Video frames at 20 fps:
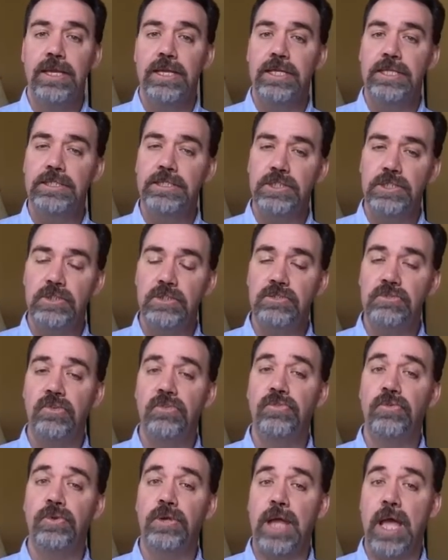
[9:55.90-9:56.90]
This is useful
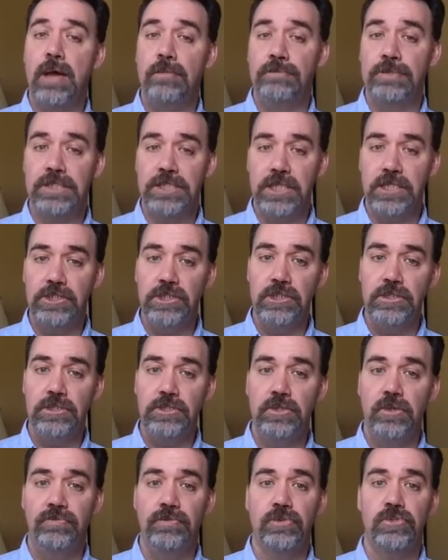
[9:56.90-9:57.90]
for composition,
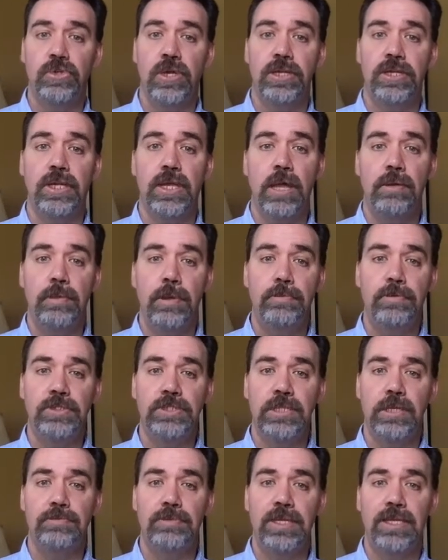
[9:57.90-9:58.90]
so if you're trying to come up with
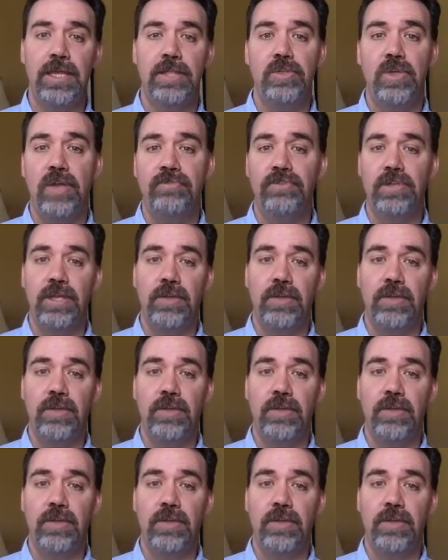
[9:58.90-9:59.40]
something and you have to